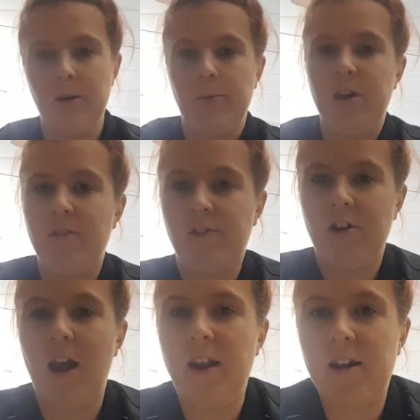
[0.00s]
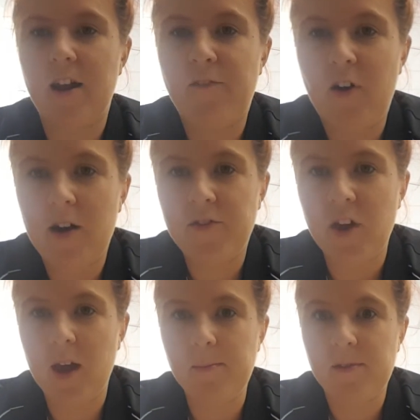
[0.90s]
We have created our 5
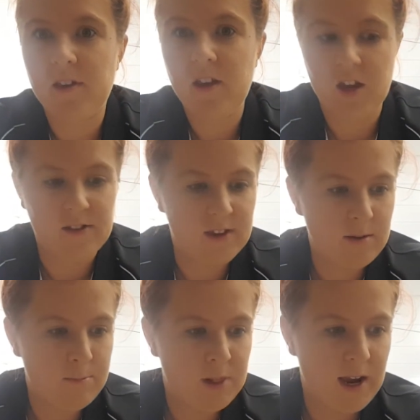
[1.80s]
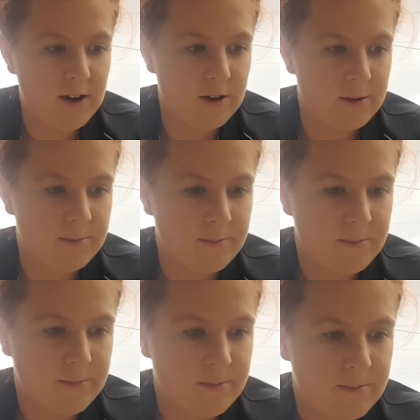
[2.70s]
shapes using Play-Doh.
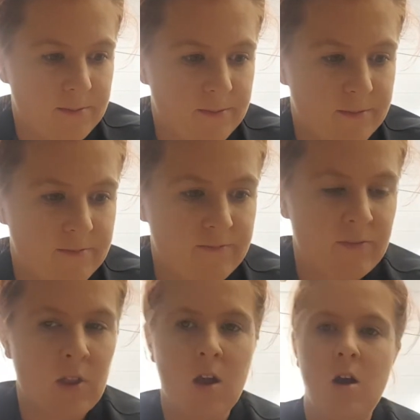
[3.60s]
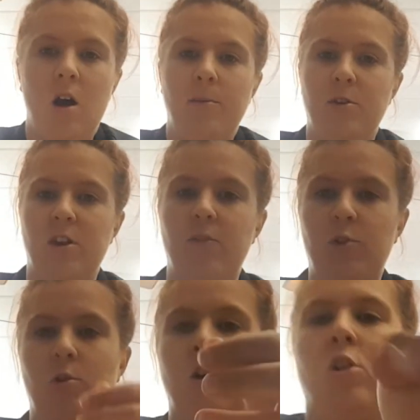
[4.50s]
I'm going to give
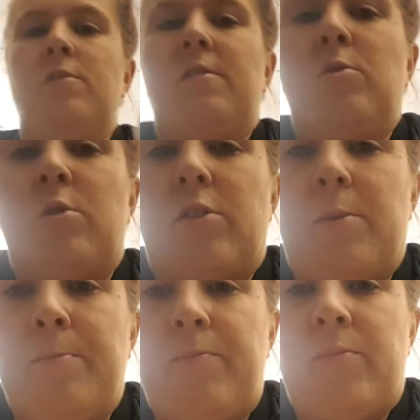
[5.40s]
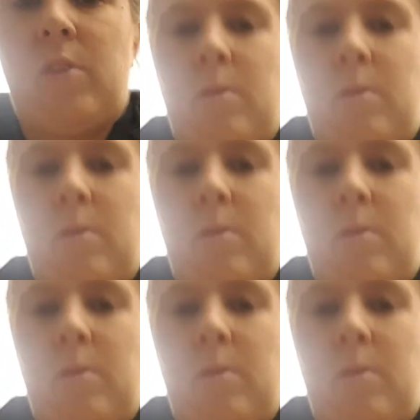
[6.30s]
you a closer look at them. I'm